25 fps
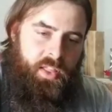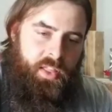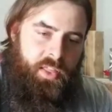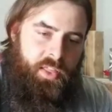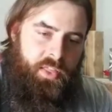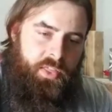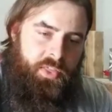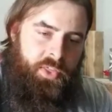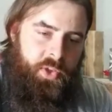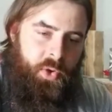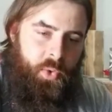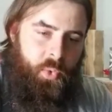
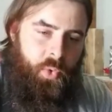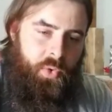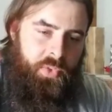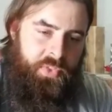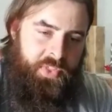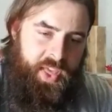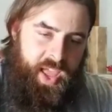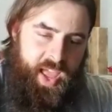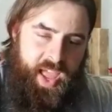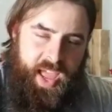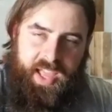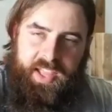
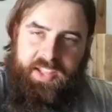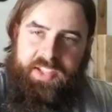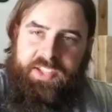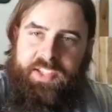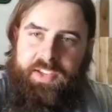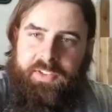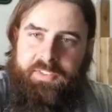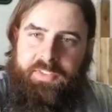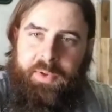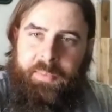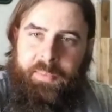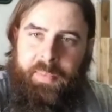the ends
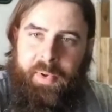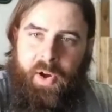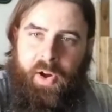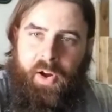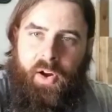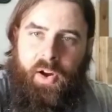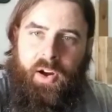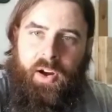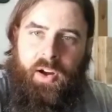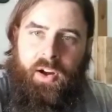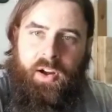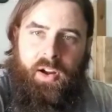of the
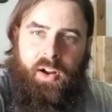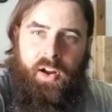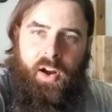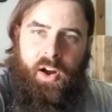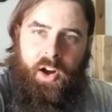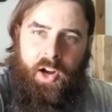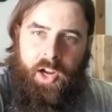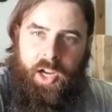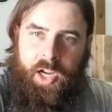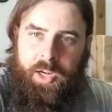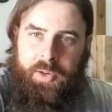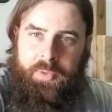bar
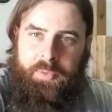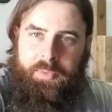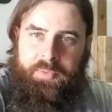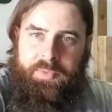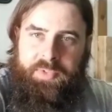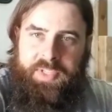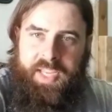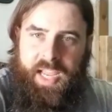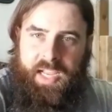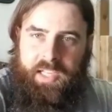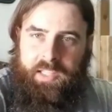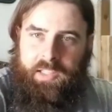are gonna
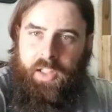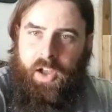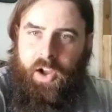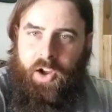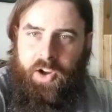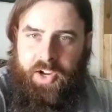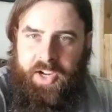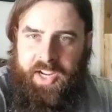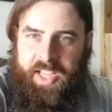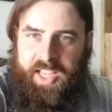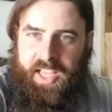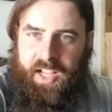take
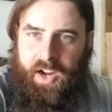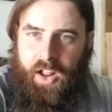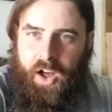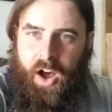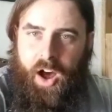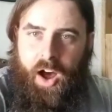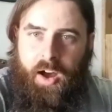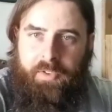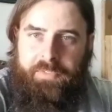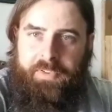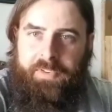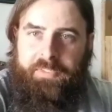longer to get
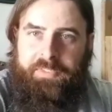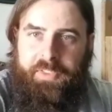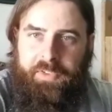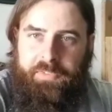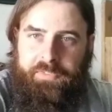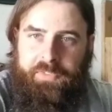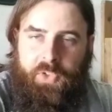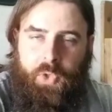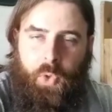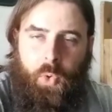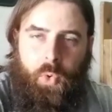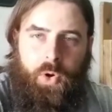off of the
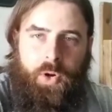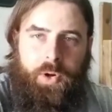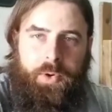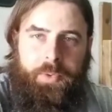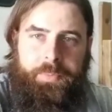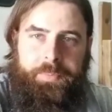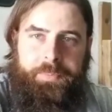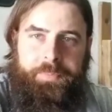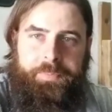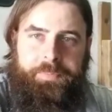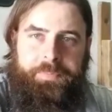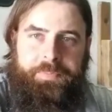floor.
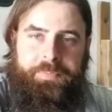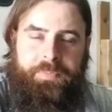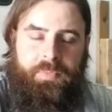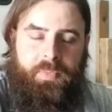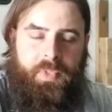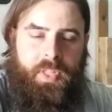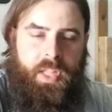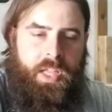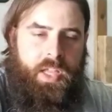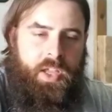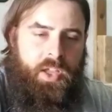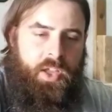
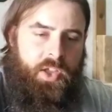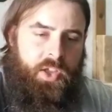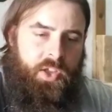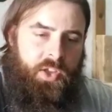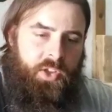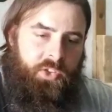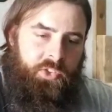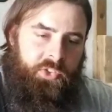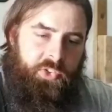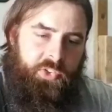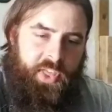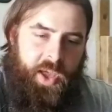
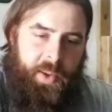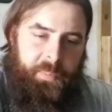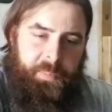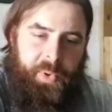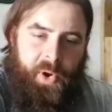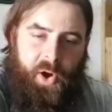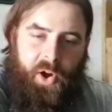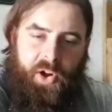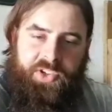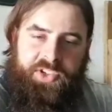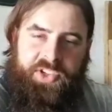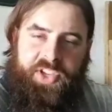So that
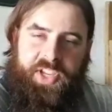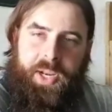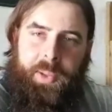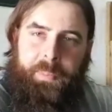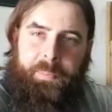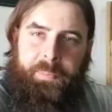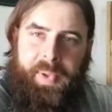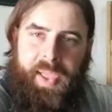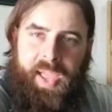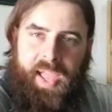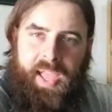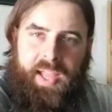bar is gonna
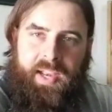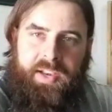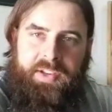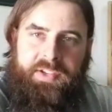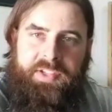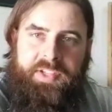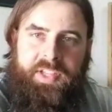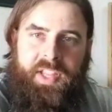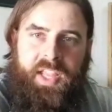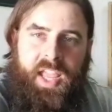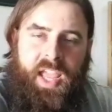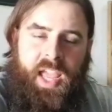bend,
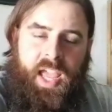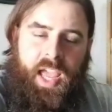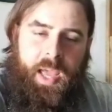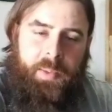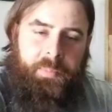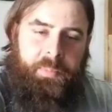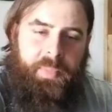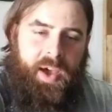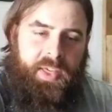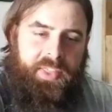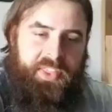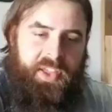
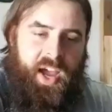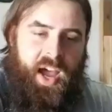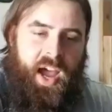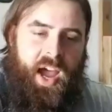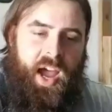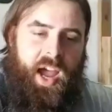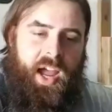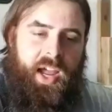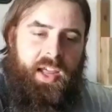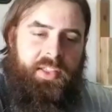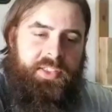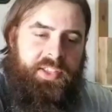and by the
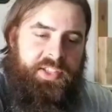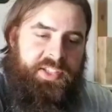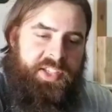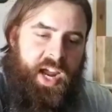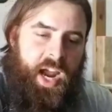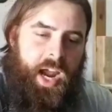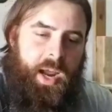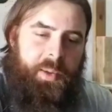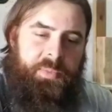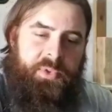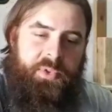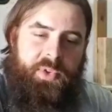
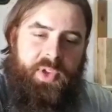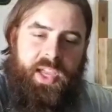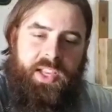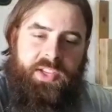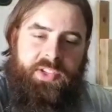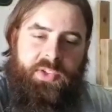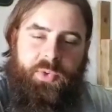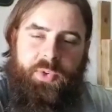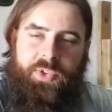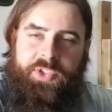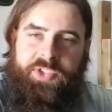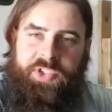time you get
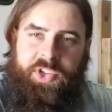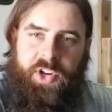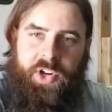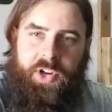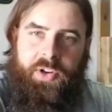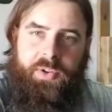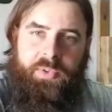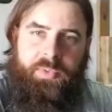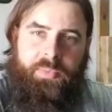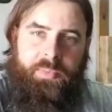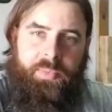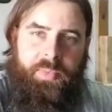to a
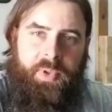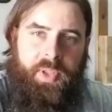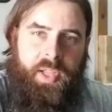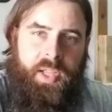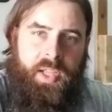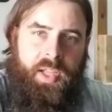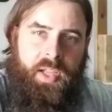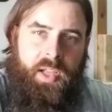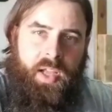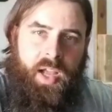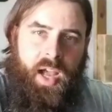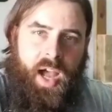certain
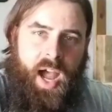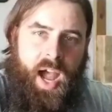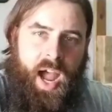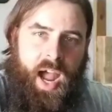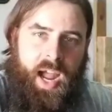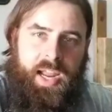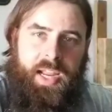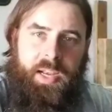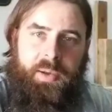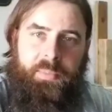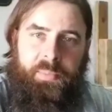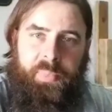
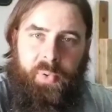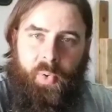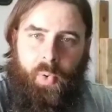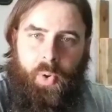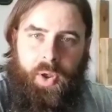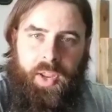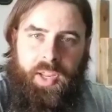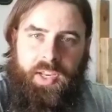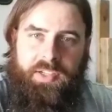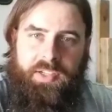height point,